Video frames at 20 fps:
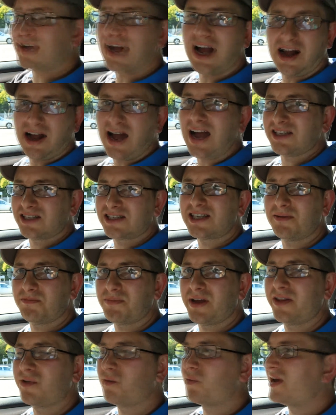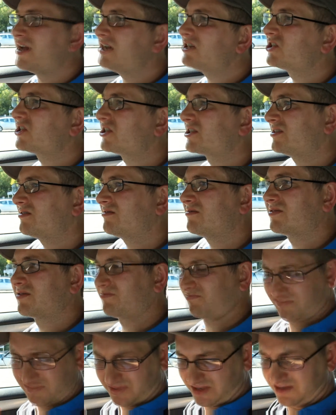I stand by the wish.
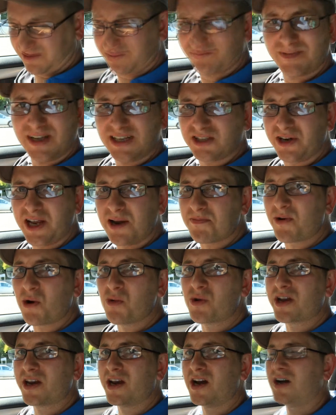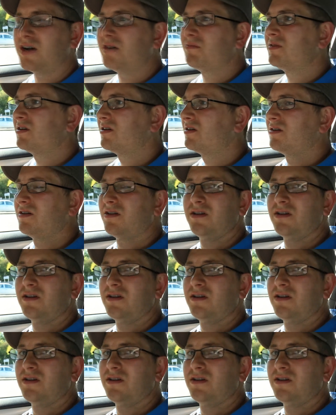It's only a broken arm.